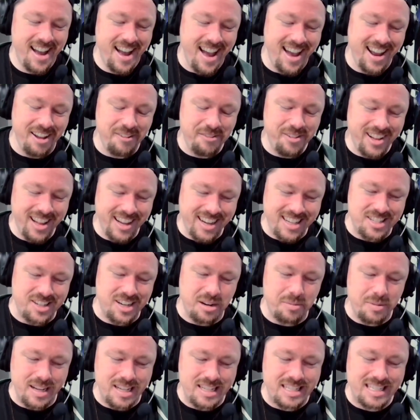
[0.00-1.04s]
And I feel like it's going
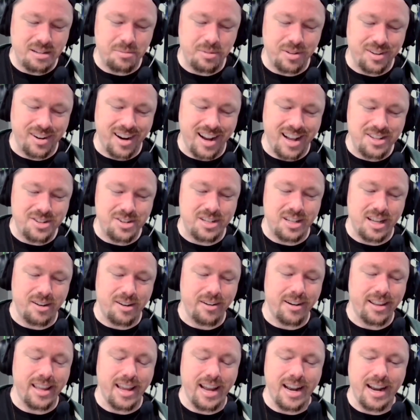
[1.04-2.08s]
to be a similar answer to
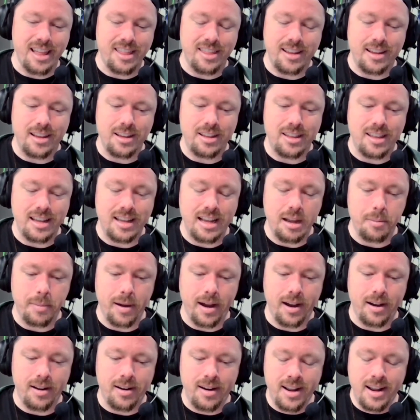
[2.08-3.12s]
really anything you think
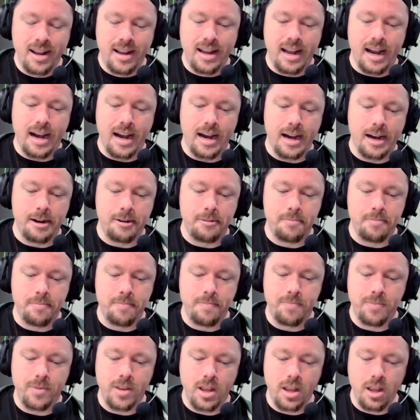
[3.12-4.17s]
about.
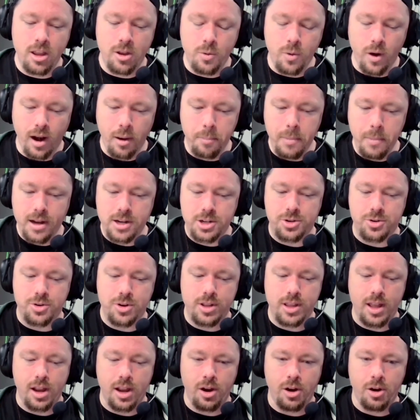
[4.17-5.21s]
You want to make sure
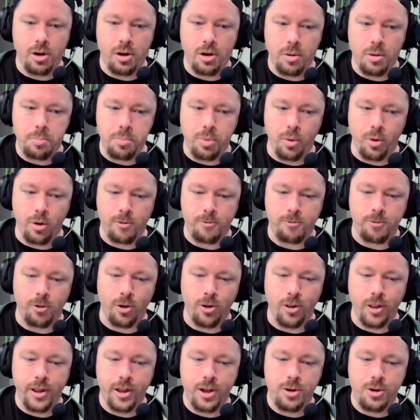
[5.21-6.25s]
that your
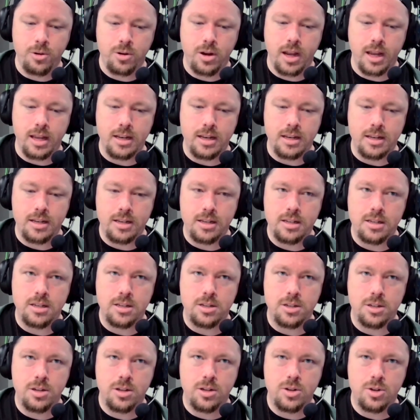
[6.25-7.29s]
portfolio can
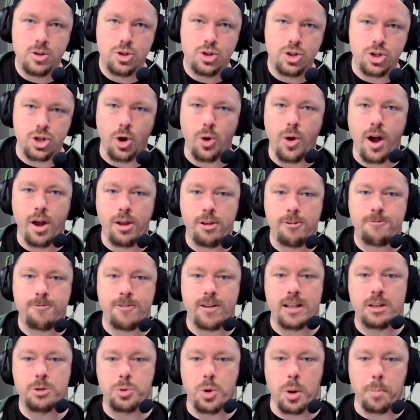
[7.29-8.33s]
show how you
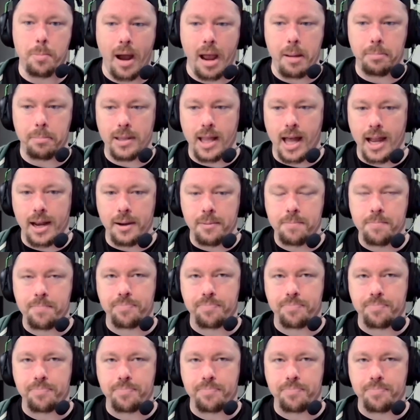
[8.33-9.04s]
fit into a pipeline.